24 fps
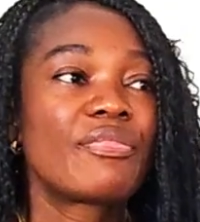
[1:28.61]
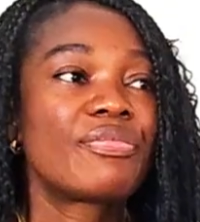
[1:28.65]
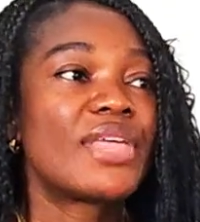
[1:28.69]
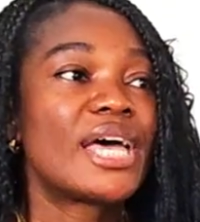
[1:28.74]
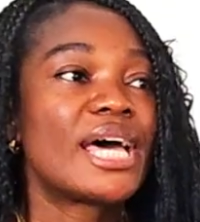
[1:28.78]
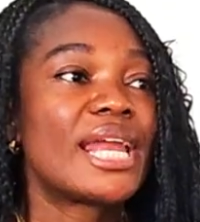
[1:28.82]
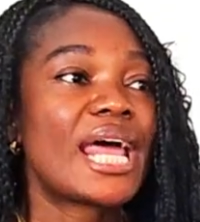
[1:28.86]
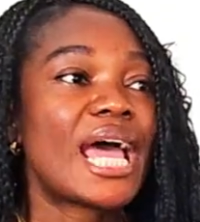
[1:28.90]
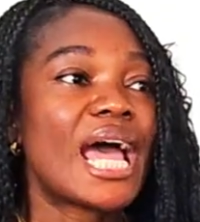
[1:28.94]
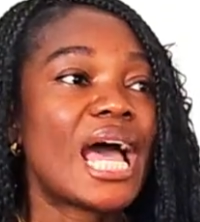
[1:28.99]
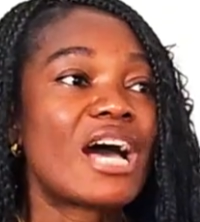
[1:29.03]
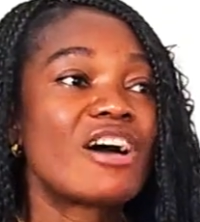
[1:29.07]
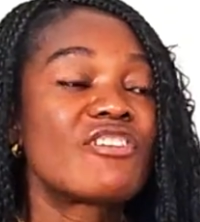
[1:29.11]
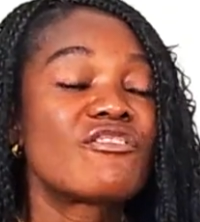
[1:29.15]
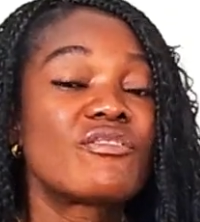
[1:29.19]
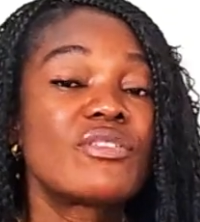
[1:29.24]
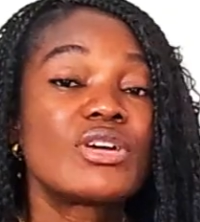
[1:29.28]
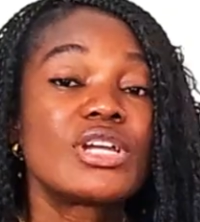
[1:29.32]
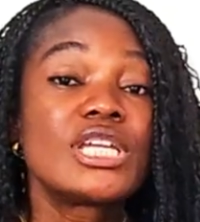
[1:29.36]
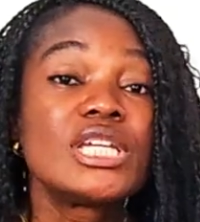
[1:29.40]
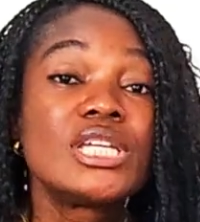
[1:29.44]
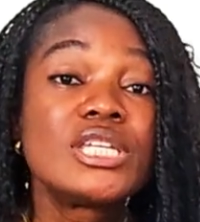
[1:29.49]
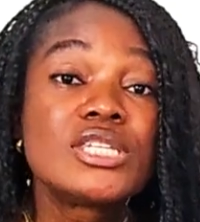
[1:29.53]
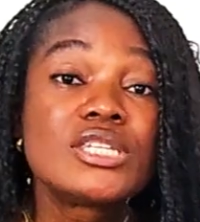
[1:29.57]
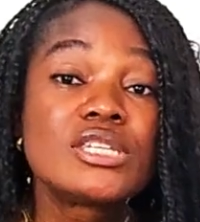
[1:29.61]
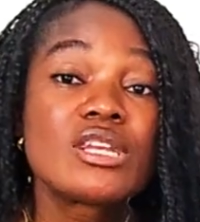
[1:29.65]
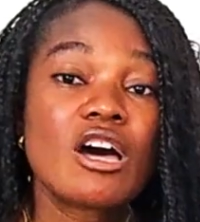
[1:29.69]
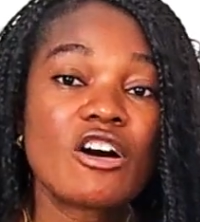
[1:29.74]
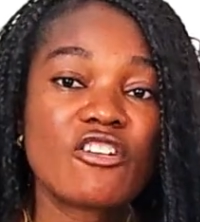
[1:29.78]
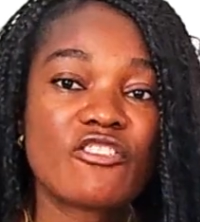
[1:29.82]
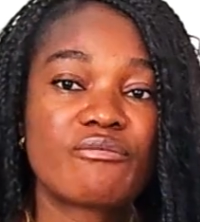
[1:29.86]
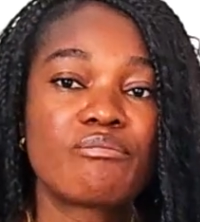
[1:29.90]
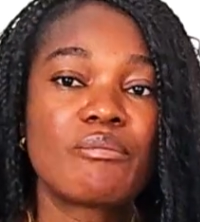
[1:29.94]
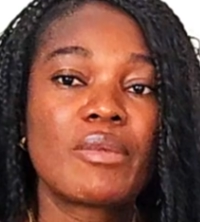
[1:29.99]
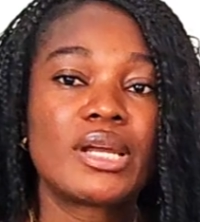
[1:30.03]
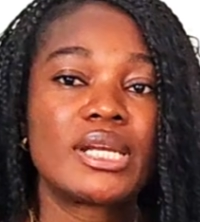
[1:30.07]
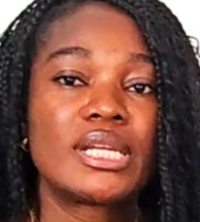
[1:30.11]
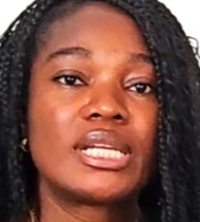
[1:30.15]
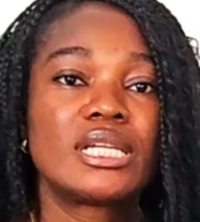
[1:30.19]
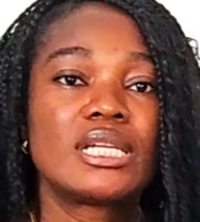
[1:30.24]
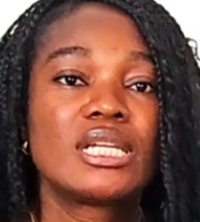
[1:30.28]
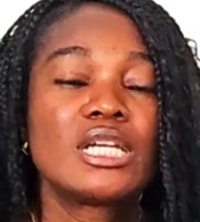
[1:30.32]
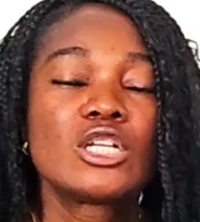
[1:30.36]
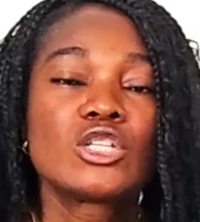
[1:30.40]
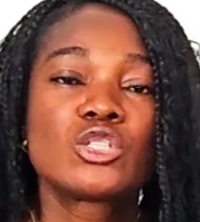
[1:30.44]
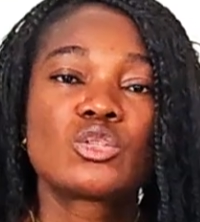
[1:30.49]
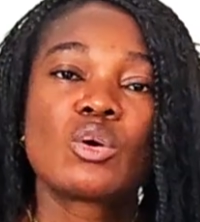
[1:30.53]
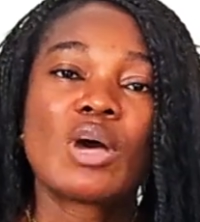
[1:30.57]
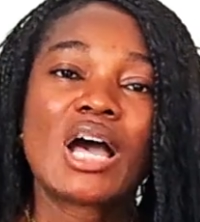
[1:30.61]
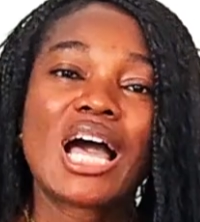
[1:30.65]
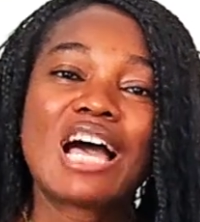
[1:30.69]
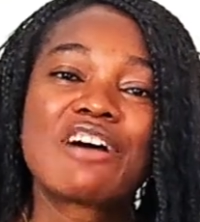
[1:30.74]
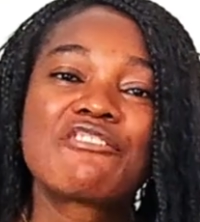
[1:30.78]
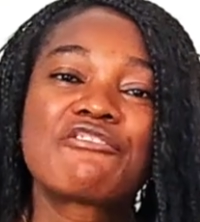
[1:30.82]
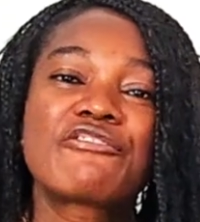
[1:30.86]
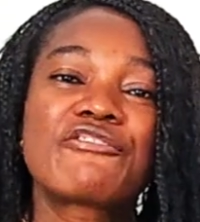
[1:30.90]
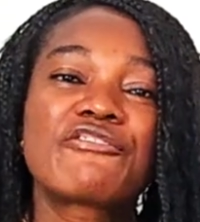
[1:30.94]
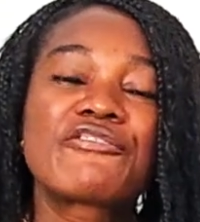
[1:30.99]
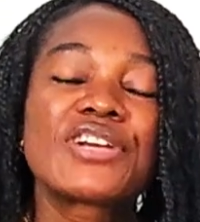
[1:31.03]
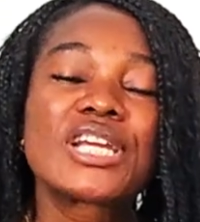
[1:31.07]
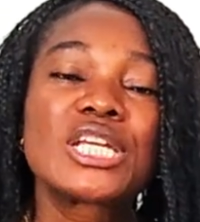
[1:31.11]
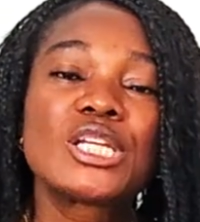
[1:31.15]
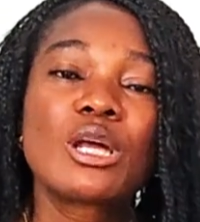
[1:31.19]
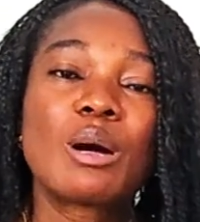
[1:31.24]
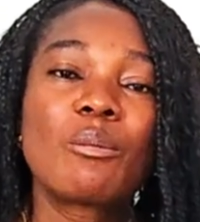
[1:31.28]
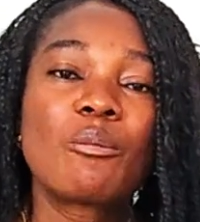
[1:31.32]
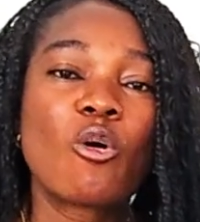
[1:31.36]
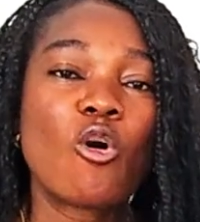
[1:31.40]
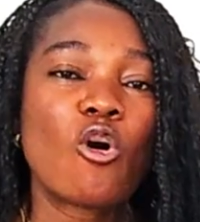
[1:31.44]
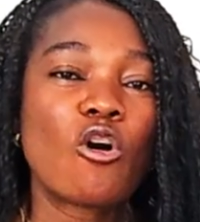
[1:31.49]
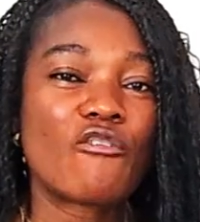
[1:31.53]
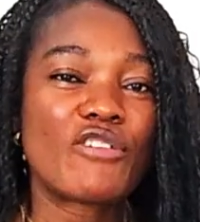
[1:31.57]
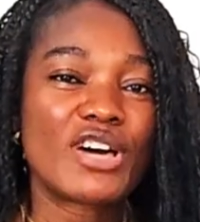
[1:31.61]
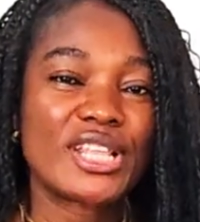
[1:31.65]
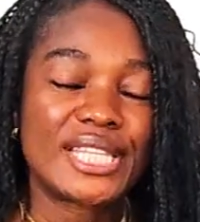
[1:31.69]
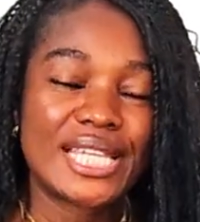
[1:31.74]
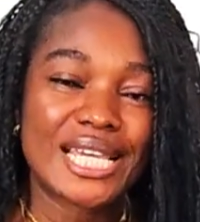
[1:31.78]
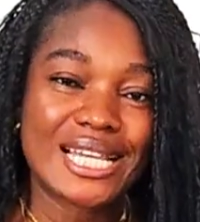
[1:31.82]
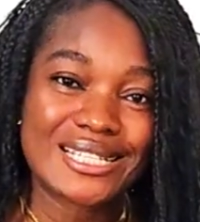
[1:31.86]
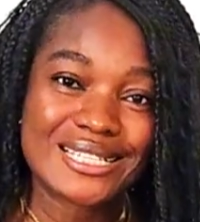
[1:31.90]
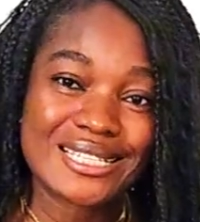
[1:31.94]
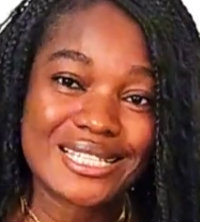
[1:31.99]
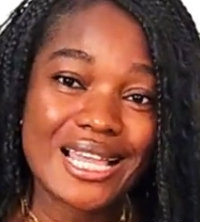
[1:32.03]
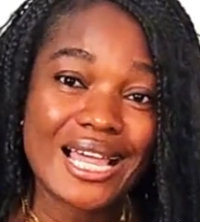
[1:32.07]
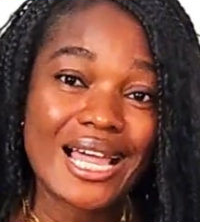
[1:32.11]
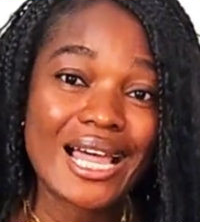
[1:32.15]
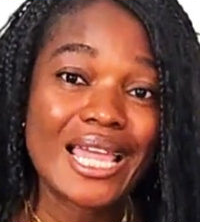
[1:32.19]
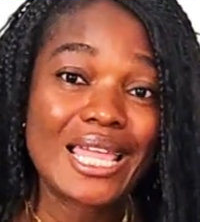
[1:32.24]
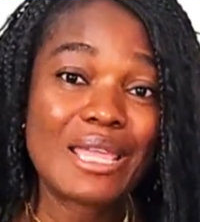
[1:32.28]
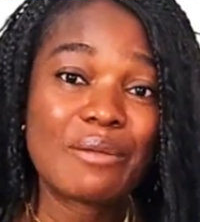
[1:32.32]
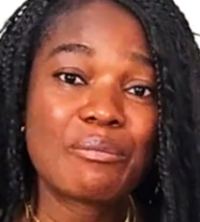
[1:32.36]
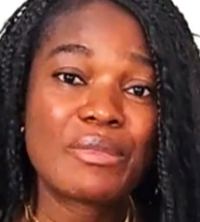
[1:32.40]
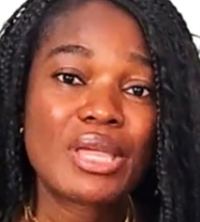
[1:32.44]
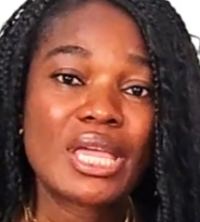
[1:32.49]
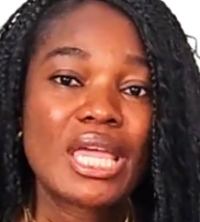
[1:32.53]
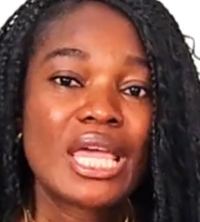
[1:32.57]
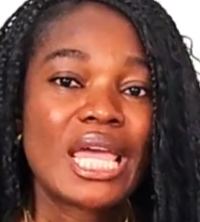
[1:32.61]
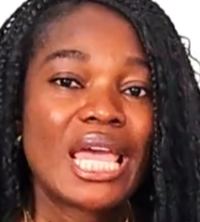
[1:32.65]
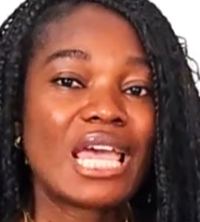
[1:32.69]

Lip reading: that have enough money to have freedom over their time